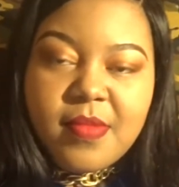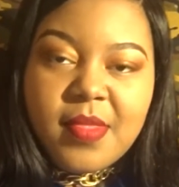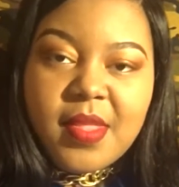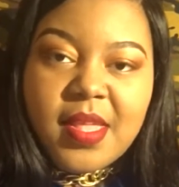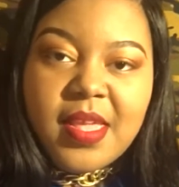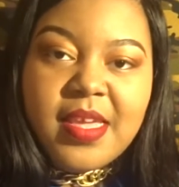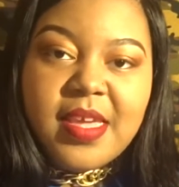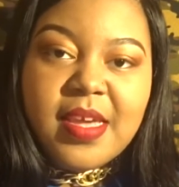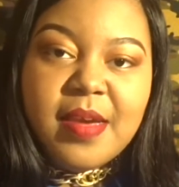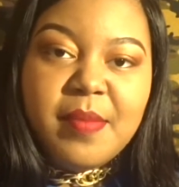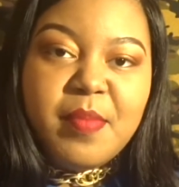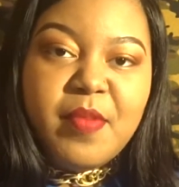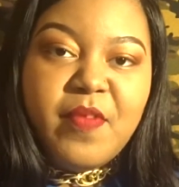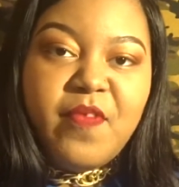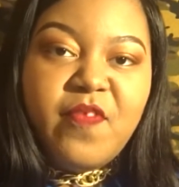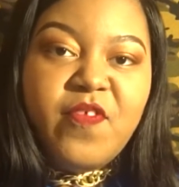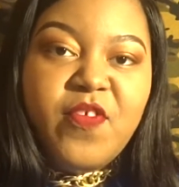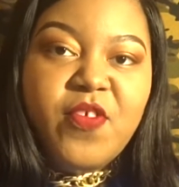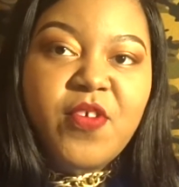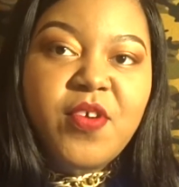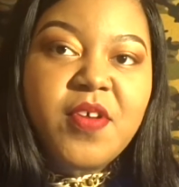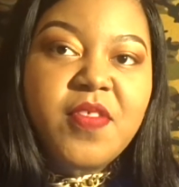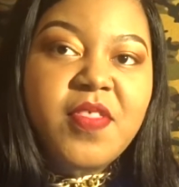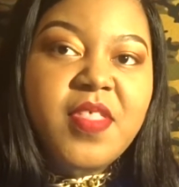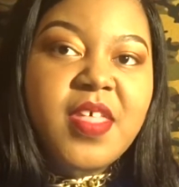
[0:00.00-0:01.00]
yeah,
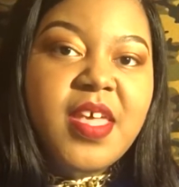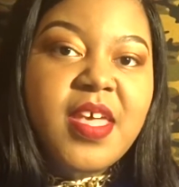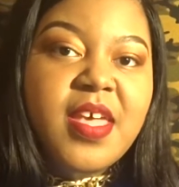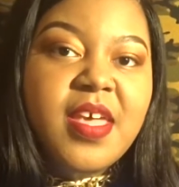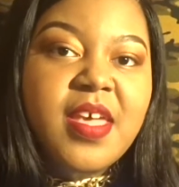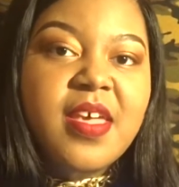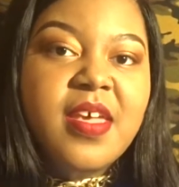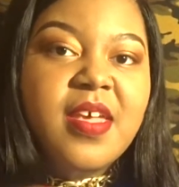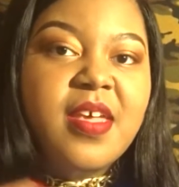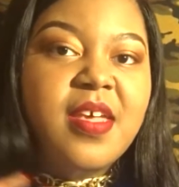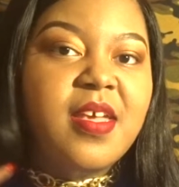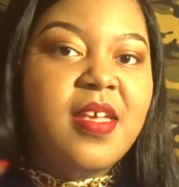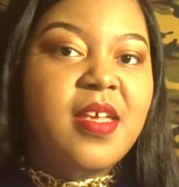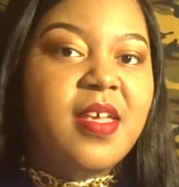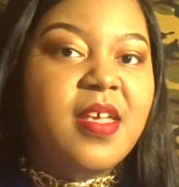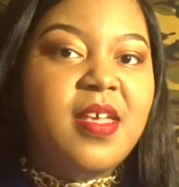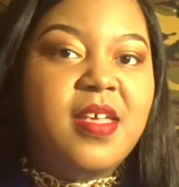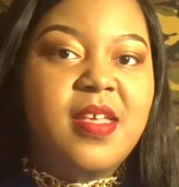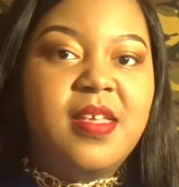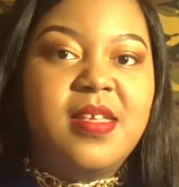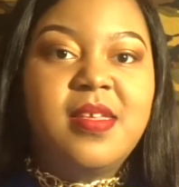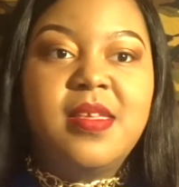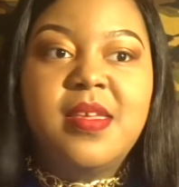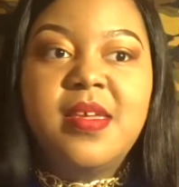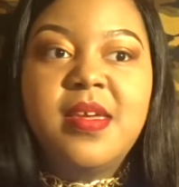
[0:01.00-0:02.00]
before that,
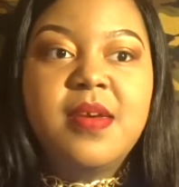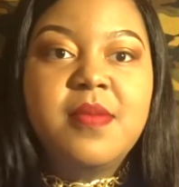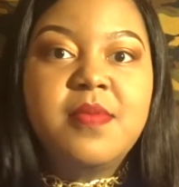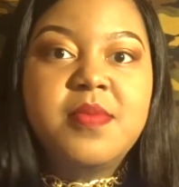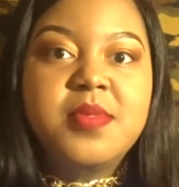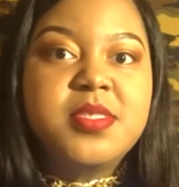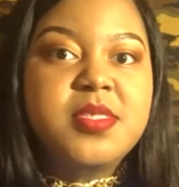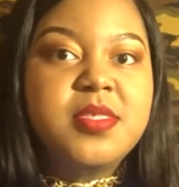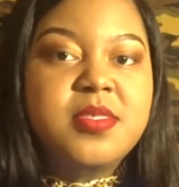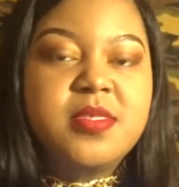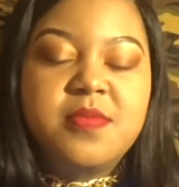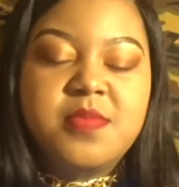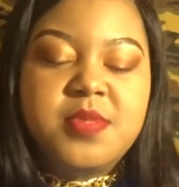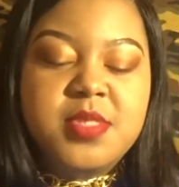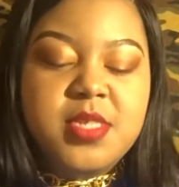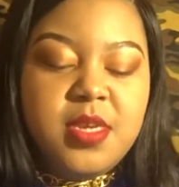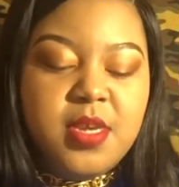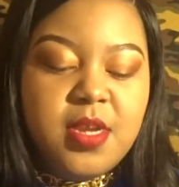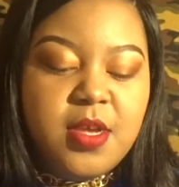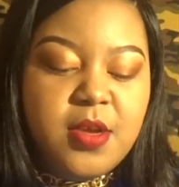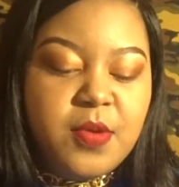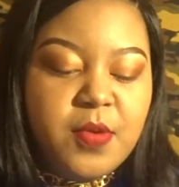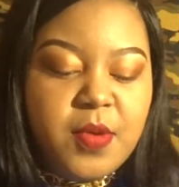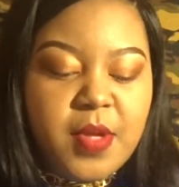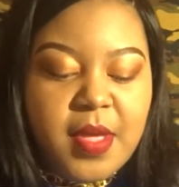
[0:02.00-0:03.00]
yeah, it was it was a
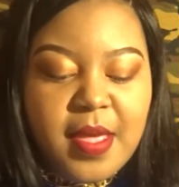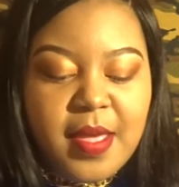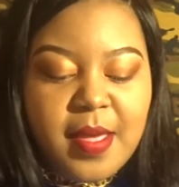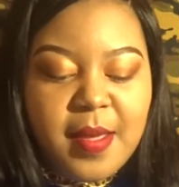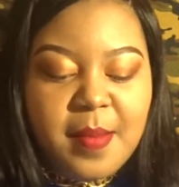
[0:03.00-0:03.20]
no.